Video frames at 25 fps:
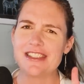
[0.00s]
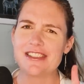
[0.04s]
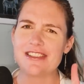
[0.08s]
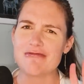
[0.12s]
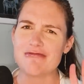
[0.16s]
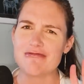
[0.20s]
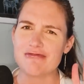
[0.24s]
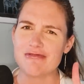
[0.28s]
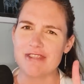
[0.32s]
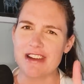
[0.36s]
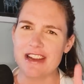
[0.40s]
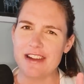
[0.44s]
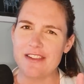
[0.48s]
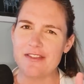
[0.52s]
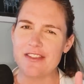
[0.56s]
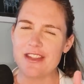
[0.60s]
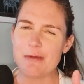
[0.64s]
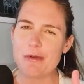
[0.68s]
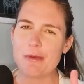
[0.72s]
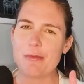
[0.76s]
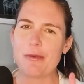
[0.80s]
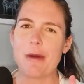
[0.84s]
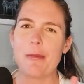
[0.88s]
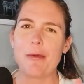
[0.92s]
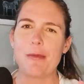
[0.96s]
3 of them
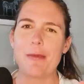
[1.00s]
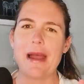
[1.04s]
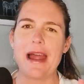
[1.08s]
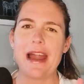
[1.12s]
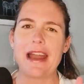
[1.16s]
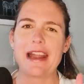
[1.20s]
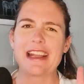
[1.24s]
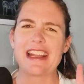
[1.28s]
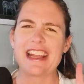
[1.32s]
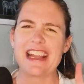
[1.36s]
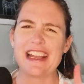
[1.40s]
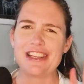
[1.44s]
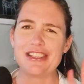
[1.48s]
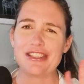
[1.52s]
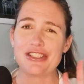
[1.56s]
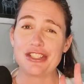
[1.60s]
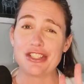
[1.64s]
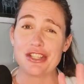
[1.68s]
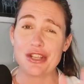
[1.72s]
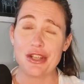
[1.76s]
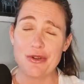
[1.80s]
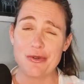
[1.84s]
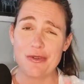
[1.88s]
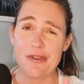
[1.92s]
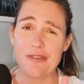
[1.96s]
were problematic and
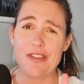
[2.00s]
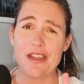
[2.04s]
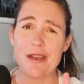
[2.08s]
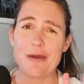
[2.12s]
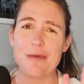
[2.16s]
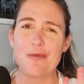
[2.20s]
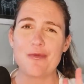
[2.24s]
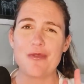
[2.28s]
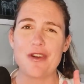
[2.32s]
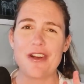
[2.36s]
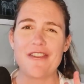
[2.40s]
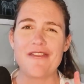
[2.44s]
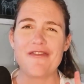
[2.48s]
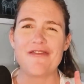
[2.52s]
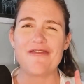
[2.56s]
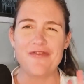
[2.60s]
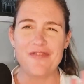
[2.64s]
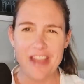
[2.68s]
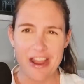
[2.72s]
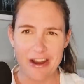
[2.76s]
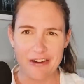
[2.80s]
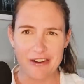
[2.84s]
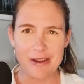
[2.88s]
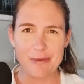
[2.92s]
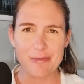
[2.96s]
2 of them were
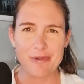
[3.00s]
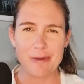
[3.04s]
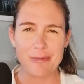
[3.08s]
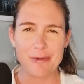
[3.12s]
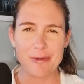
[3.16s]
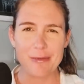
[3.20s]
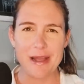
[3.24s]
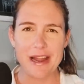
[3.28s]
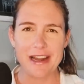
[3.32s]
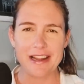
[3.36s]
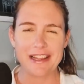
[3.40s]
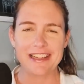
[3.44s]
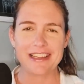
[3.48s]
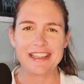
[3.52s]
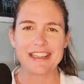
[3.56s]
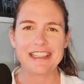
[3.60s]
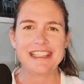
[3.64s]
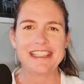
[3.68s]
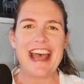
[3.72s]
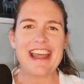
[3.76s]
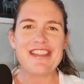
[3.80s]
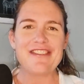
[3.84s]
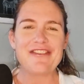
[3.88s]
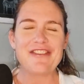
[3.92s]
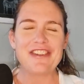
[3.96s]
very problematic.
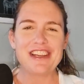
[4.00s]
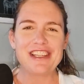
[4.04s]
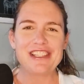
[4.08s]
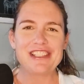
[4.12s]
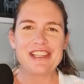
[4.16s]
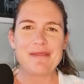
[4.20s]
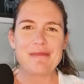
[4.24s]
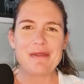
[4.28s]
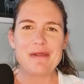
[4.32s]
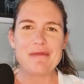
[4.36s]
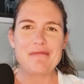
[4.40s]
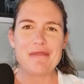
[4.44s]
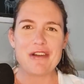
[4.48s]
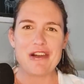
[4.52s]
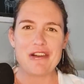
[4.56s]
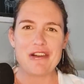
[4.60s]
At the first stop in